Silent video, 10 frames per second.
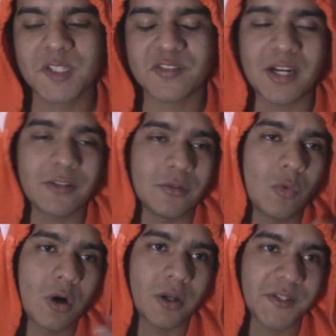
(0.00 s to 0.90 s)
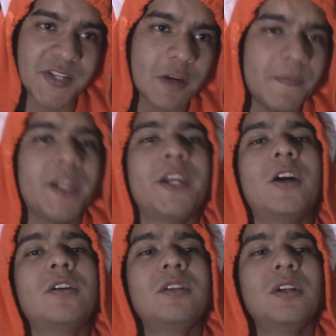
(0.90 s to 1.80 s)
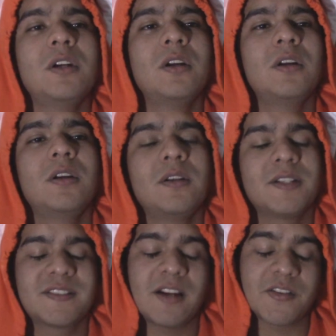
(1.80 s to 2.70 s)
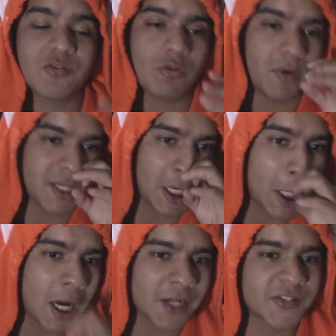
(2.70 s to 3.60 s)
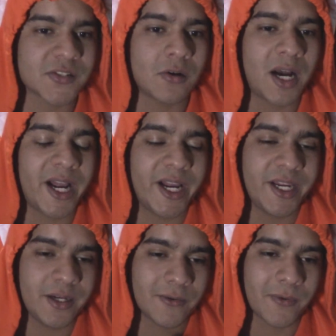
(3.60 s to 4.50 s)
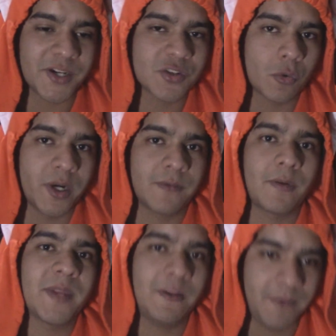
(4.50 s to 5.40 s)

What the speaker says: Started to work on the second video, started struggling a lot, so I rage quit it from that